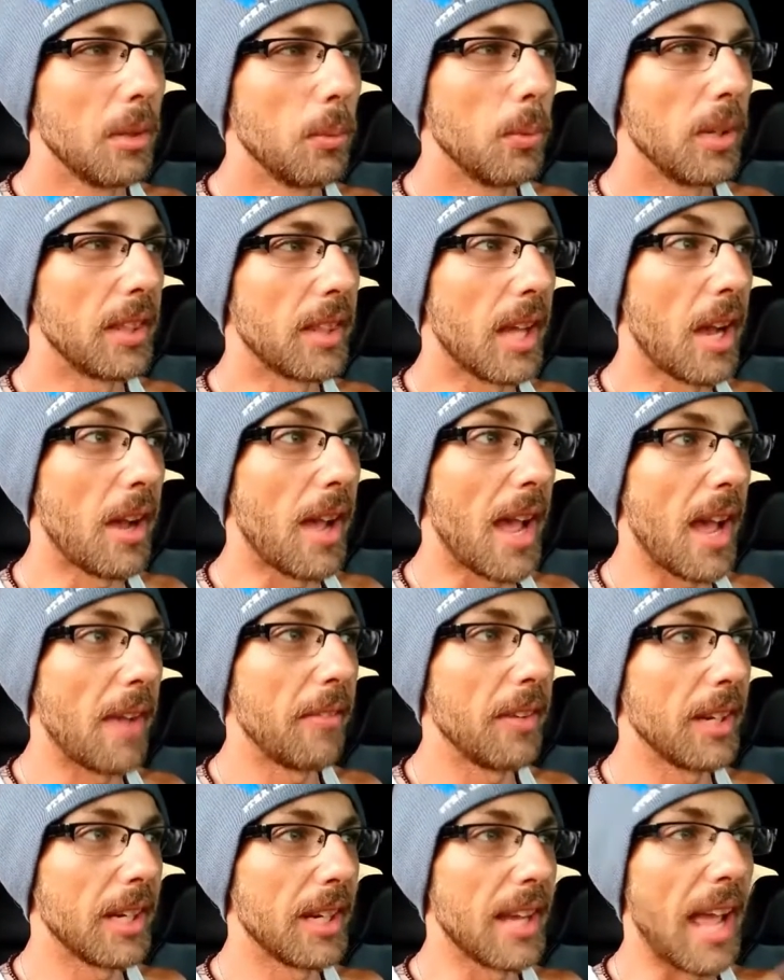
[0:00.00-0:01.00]
without
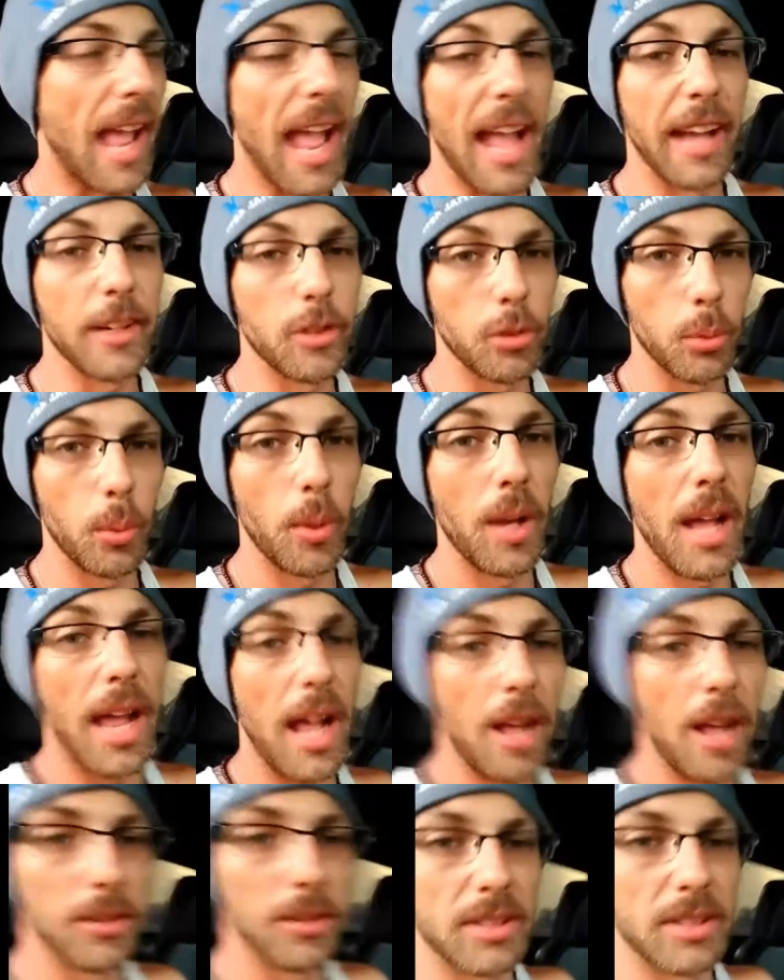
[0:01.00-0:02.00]
having an actual
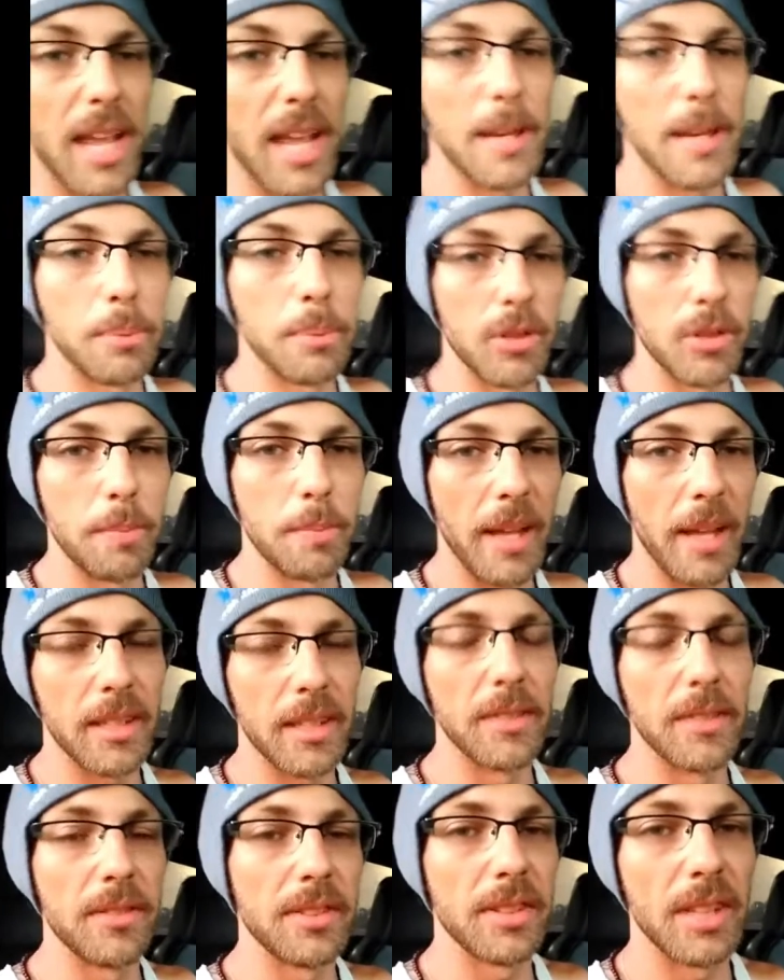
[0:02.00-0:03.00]
outside
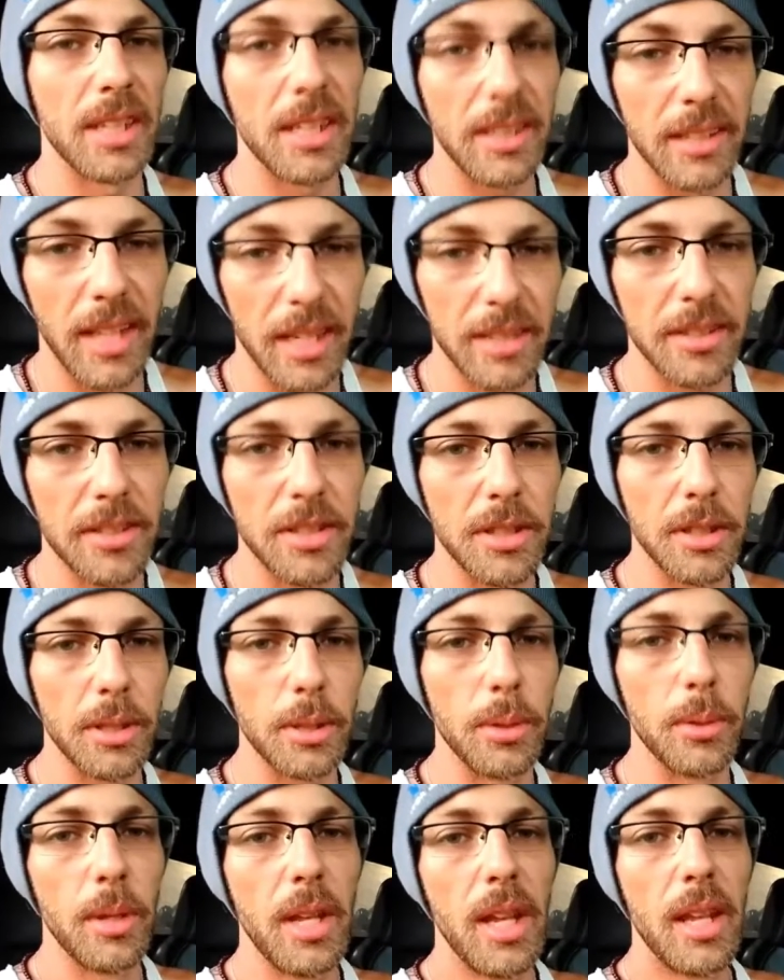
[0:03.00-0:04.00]
perspective sitting next to
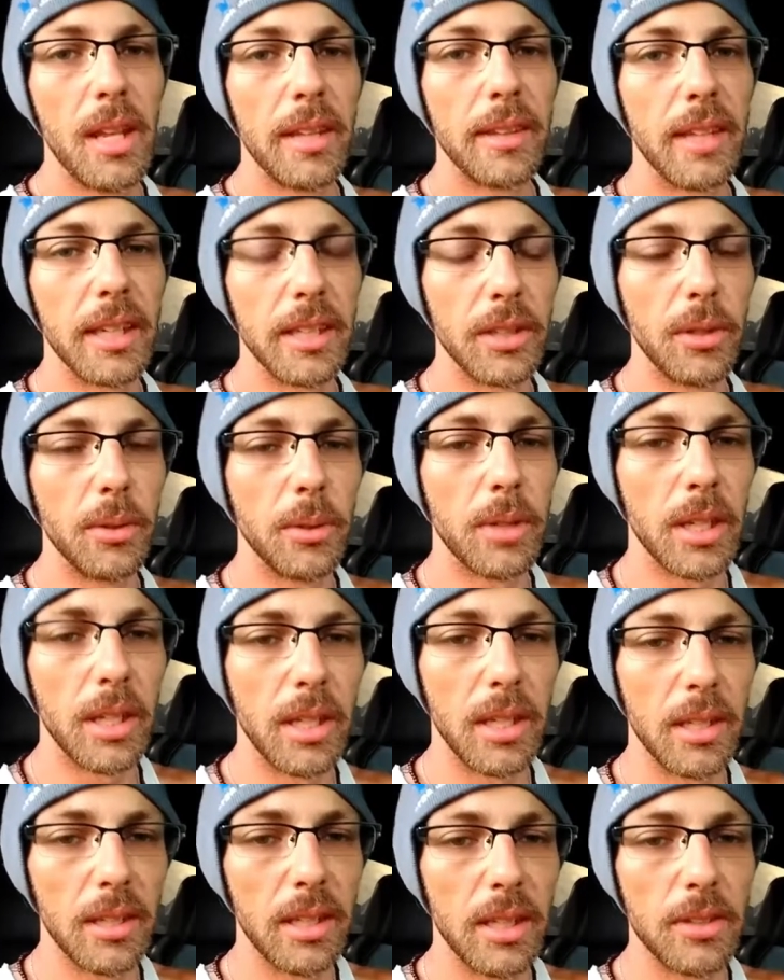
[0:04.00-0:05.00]
you that you
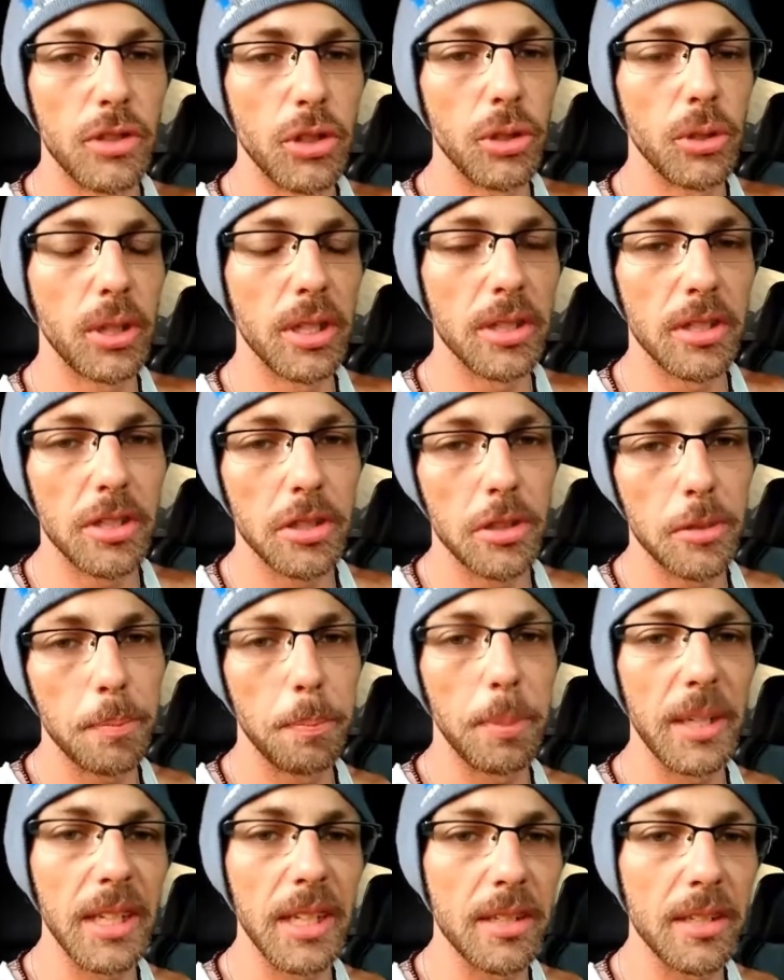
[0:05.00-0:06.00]
can
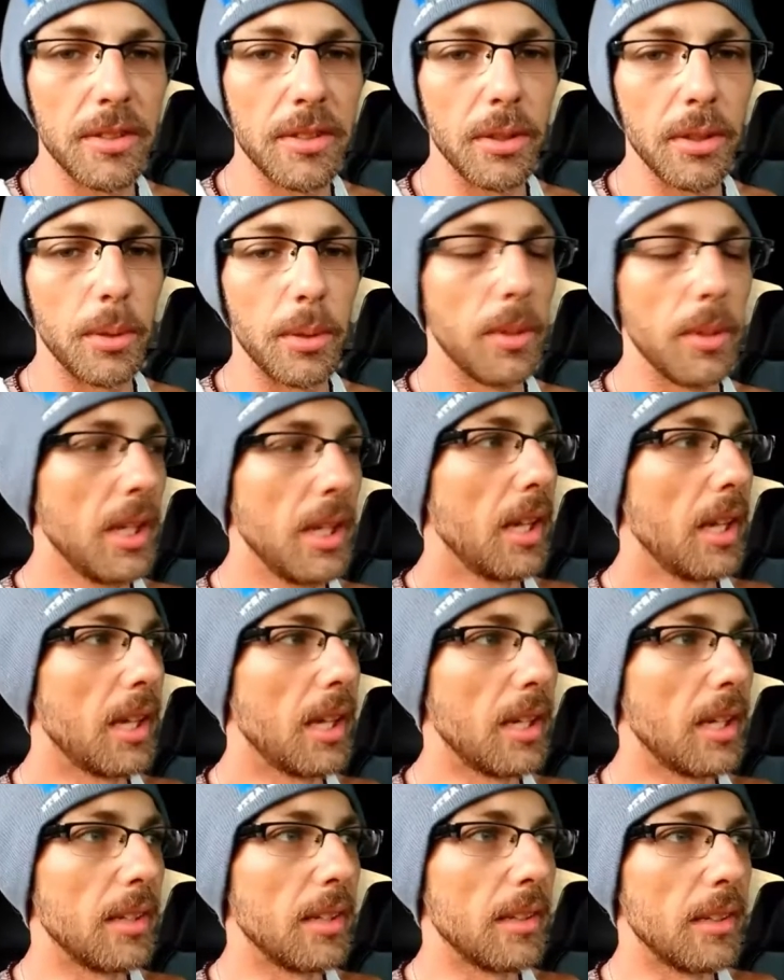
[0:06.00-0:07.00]
speak to
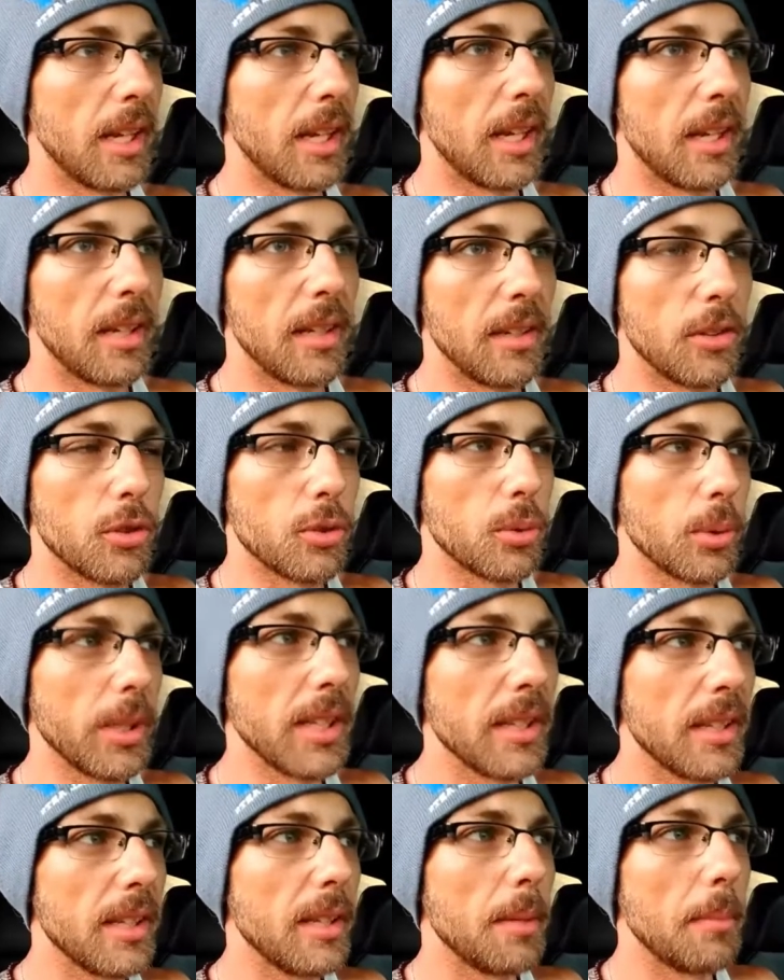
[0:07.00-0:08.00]
and
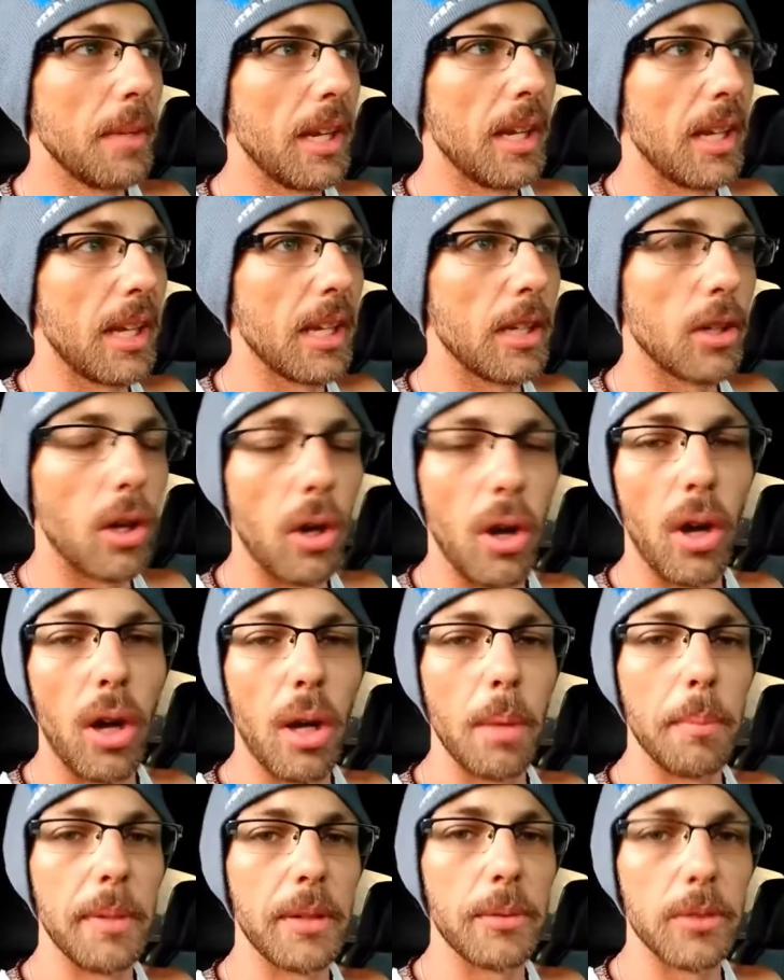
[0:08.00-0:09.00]
treat them in a
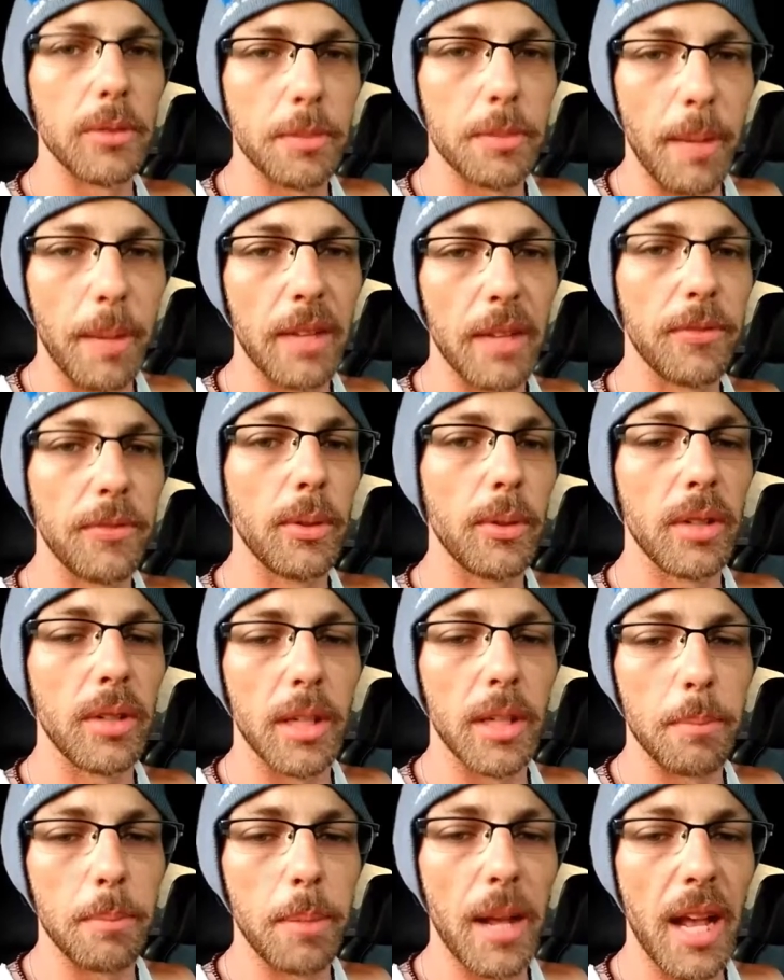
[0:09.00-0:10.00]
calm and respectful and
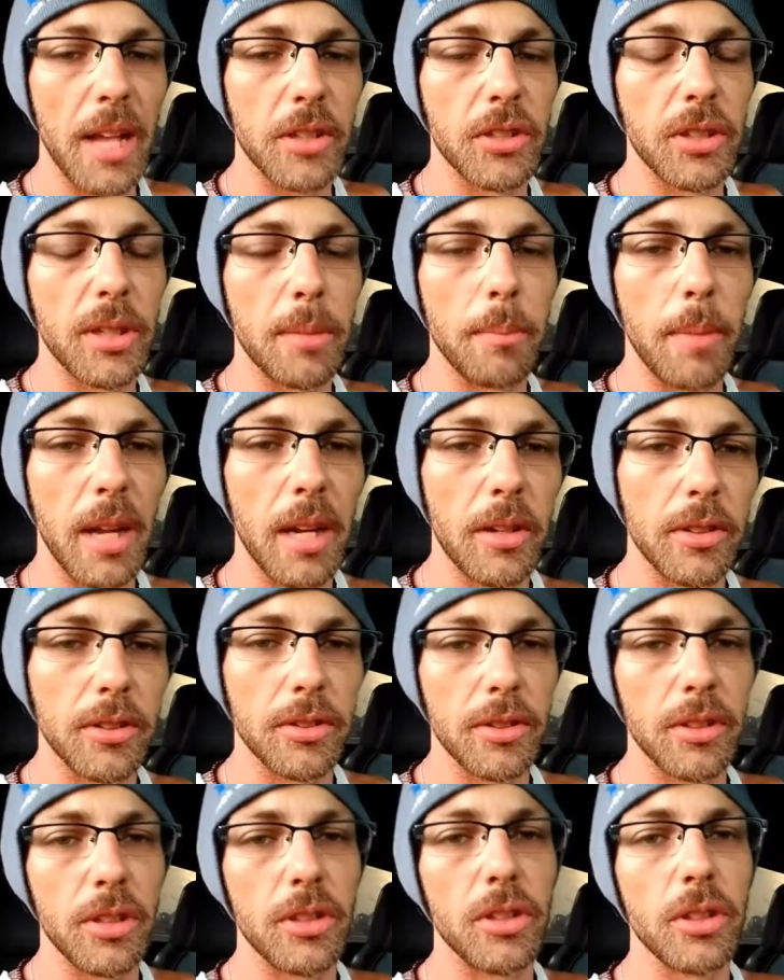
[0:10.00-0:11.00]
compassionate manner
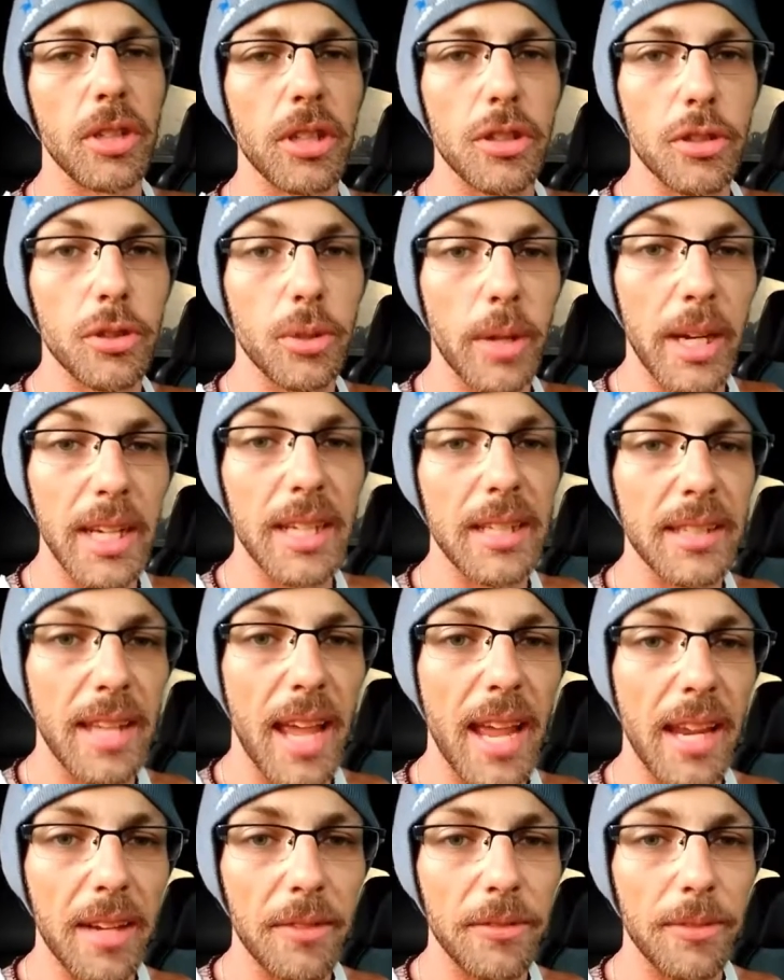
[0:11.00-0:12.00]
so that you can trade
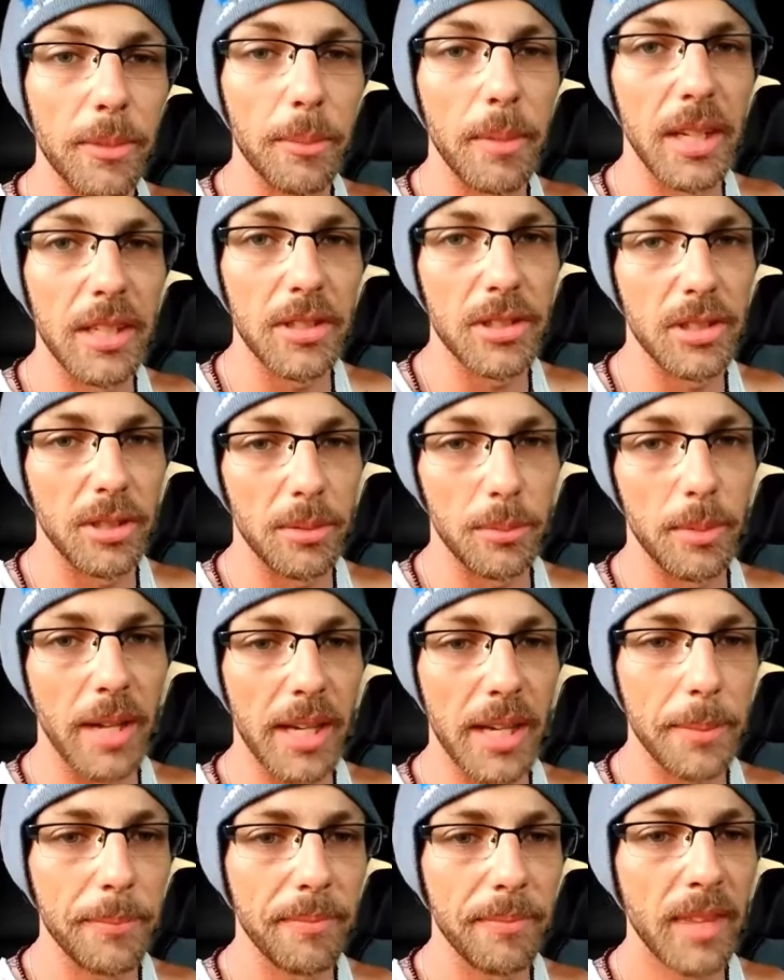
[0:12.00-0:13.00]
that information,
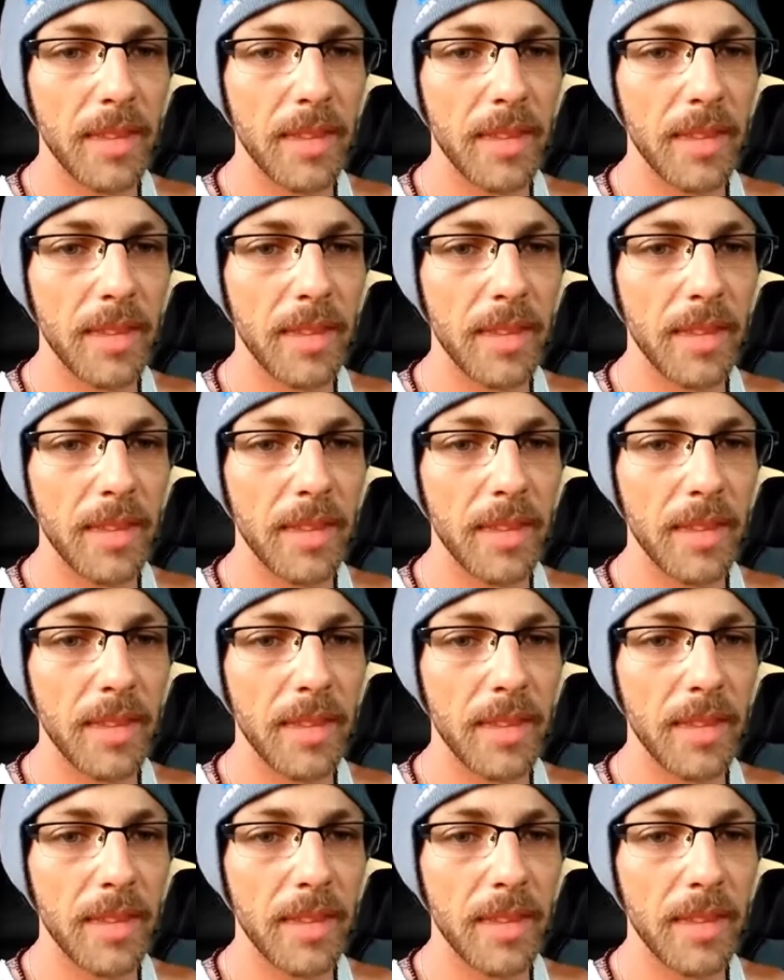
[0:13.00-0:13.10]
right?